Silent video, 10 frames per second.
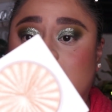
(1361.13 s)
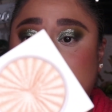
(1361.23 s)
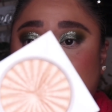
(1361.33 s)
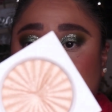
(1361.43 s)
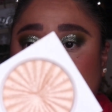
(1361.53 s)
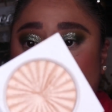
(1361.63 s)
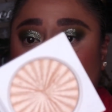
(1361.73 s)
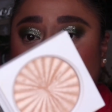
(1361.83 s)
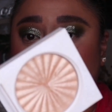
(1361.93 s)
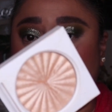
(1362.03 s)
That's what that
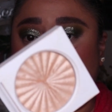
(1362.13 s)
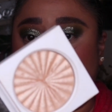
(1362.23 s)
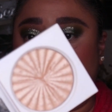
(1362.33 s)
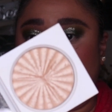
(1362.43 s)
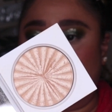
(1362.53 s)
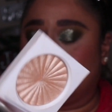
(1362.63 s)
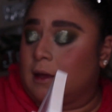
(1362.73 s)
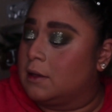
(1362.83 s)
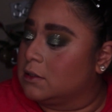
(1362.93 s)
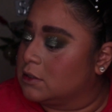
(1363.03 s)
one looks like.
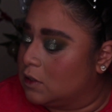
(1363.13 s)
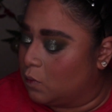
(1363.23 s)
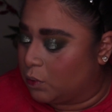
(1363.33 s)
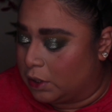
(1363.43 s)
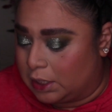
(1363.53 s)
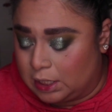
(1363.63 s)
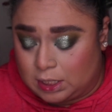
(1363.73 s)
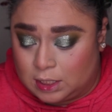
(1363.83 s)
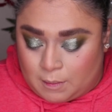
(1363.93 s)
So pretty.